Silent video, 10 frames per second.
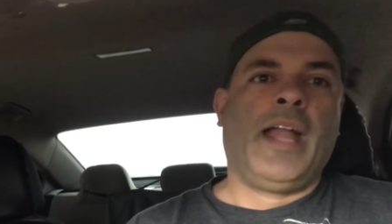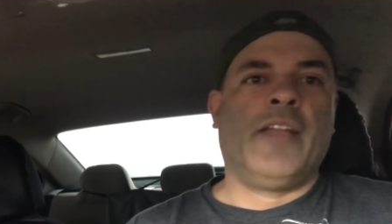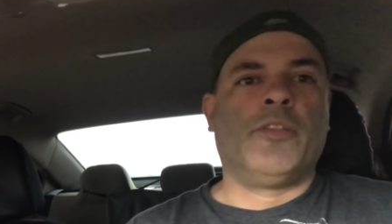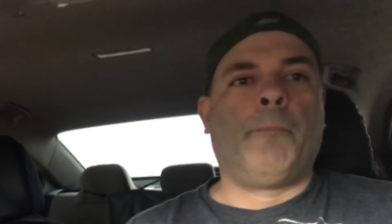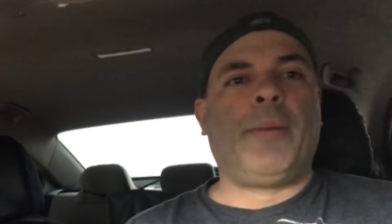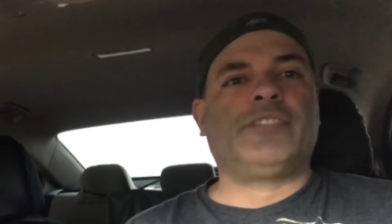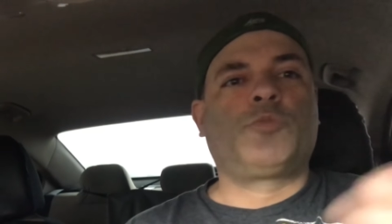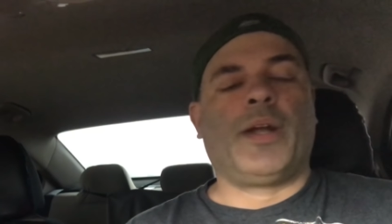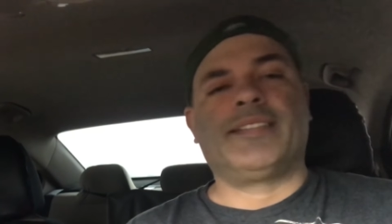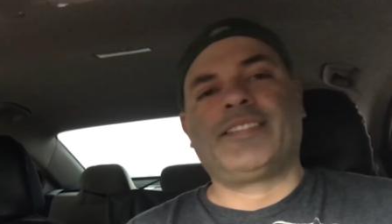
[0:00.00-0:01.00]
And the
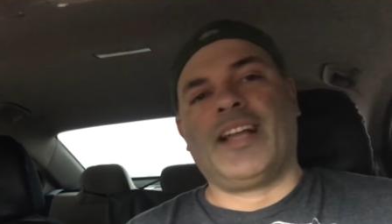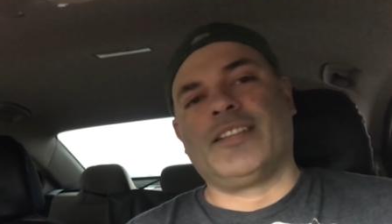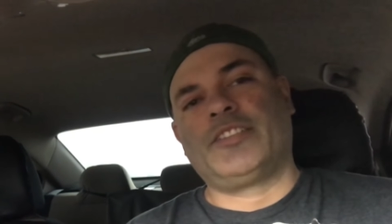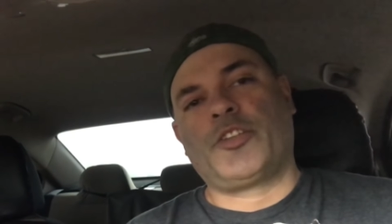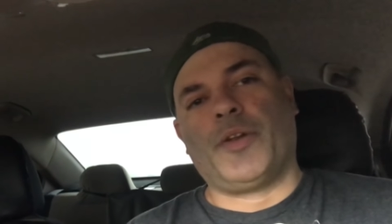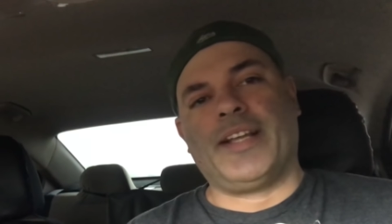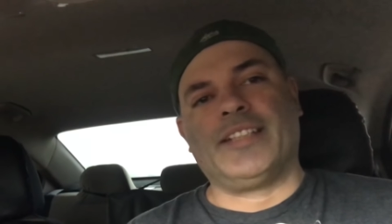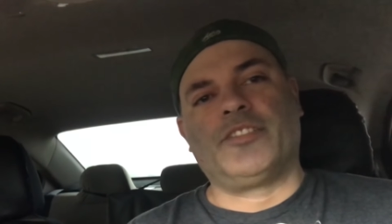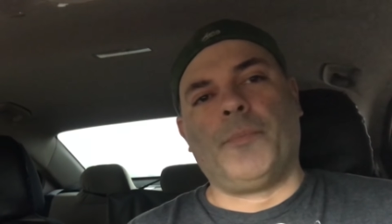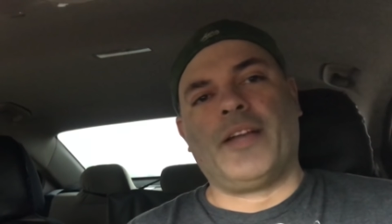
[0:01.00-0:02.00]
best way to silence a critic
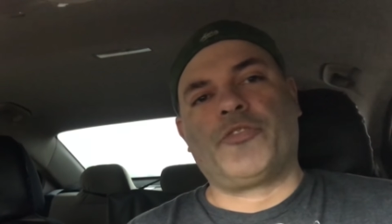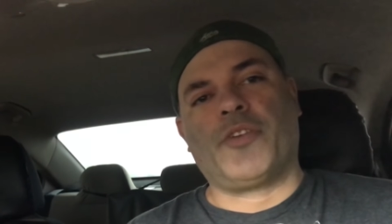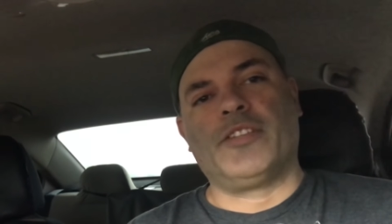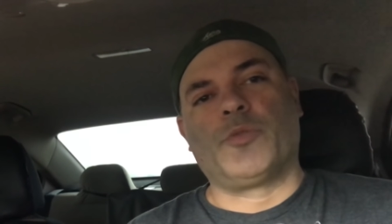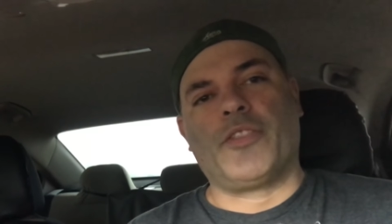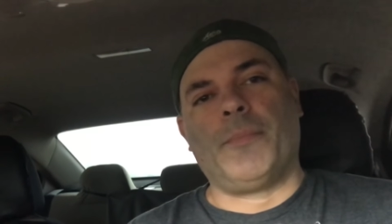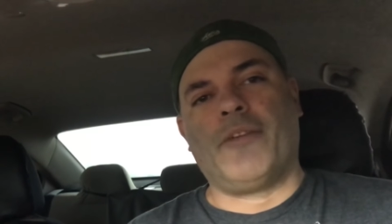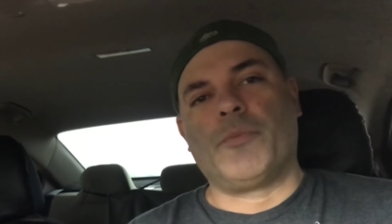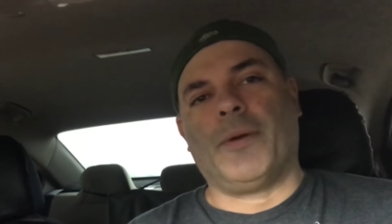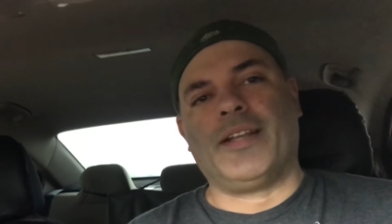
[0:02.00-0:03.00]
is to make friends with them.
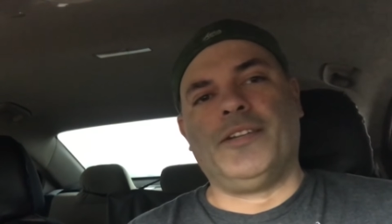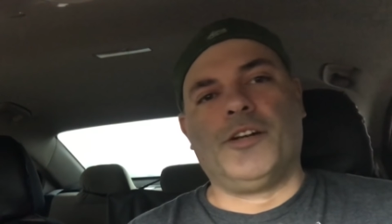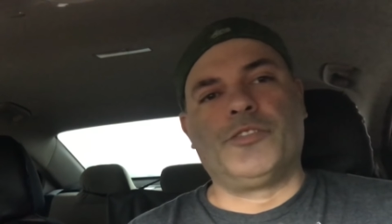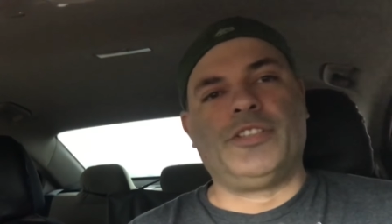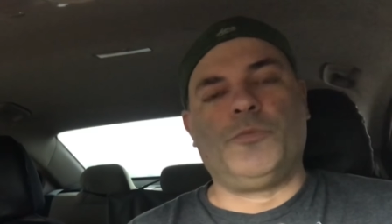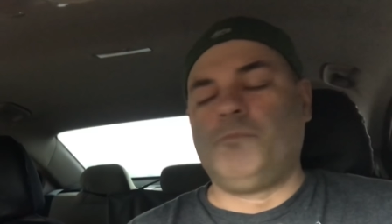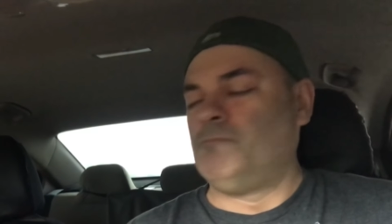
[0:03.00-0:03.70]
Everybody knows it.